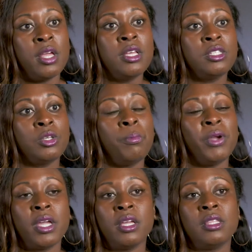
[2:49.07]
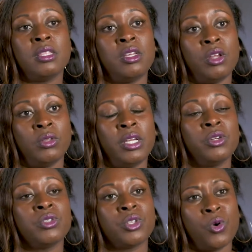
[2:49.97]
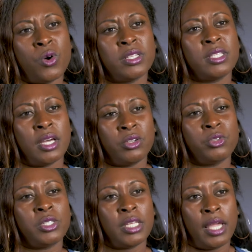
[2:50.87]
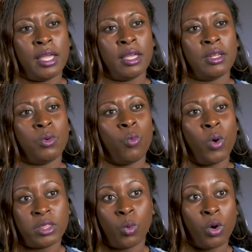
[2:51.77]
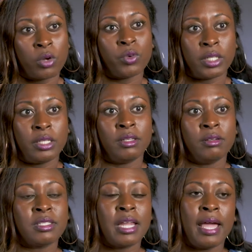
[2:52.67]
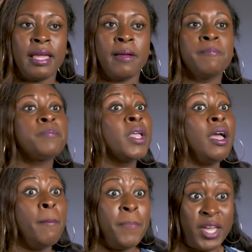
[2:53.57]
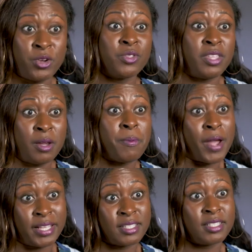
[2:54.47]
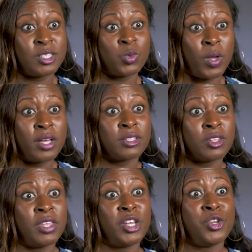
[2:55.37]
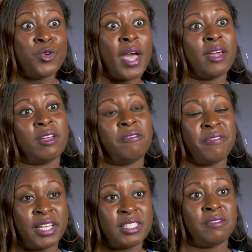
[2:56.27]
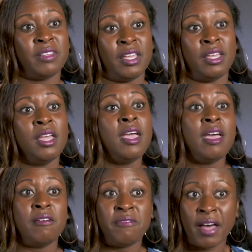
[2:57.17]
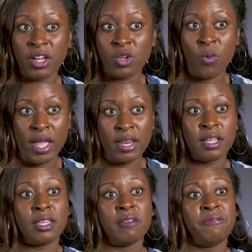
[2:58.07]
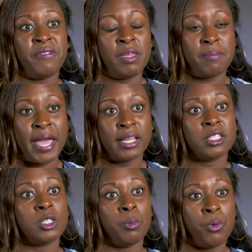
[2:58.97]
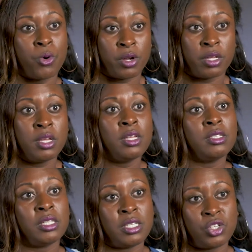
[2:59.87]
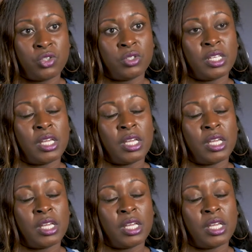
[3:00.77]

So bringing, you know, leaders on to understand what the work really looks like bettered their practice as well, so they knew how to effectively evaluate and give feedback and support to teachers